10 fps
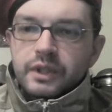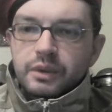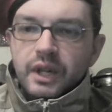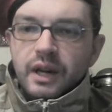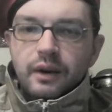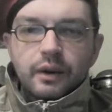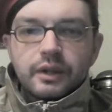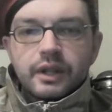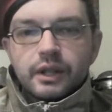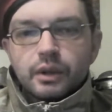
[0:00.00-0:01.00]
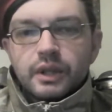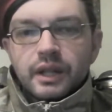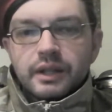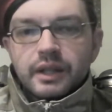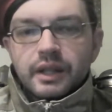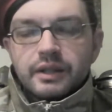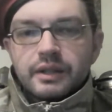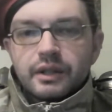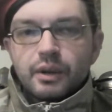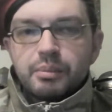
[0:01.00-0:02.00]
So there are only good
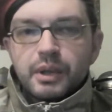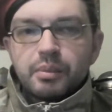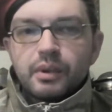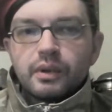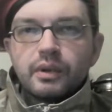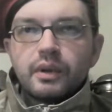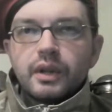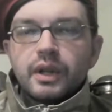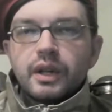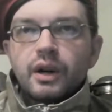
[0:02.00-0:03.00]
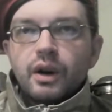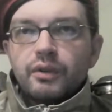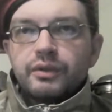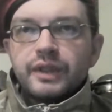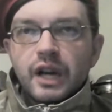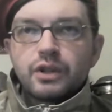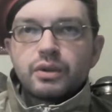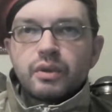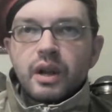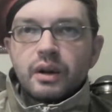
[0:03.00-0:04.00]
ideas, no people of
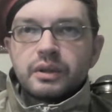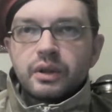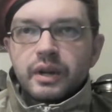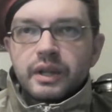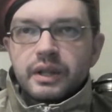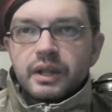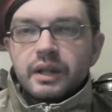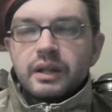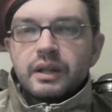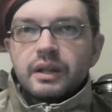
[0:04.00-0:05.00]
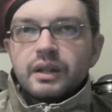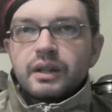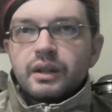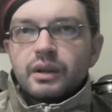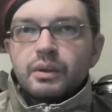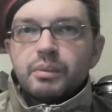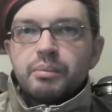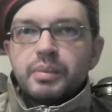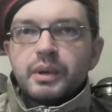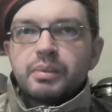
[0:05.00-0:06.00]
natural authority, no
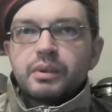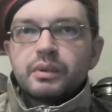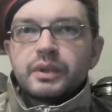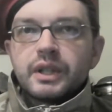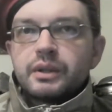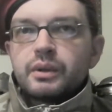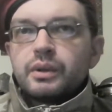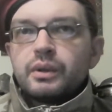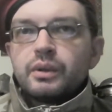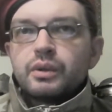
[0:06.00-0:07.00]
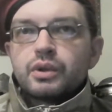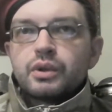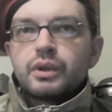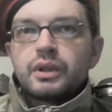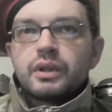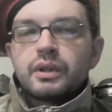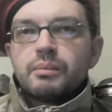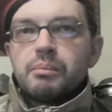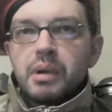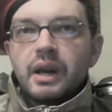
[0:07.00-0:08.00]
people that you should
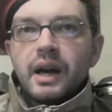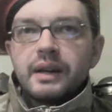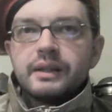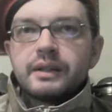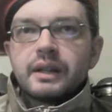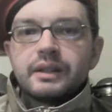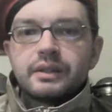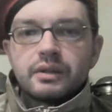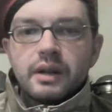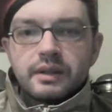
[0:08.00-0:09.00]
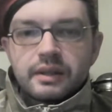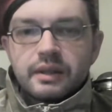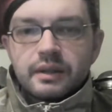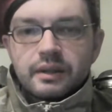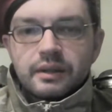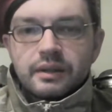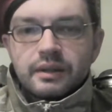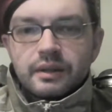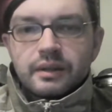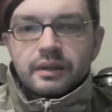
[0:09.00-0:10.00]
blindly trust,
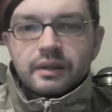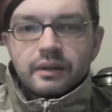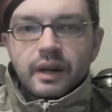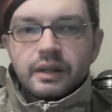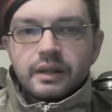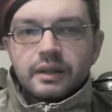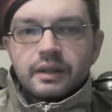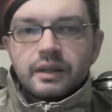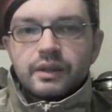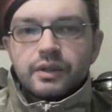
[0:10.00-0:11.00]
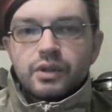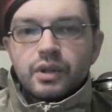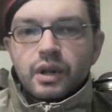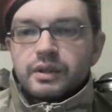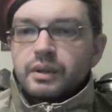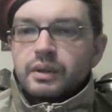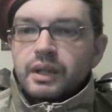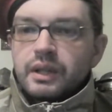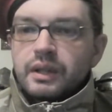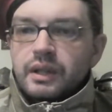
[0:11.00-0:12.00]
right? Just good
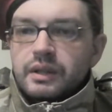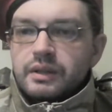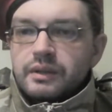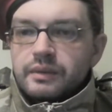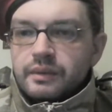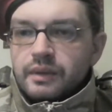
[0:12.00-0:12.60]
ideas.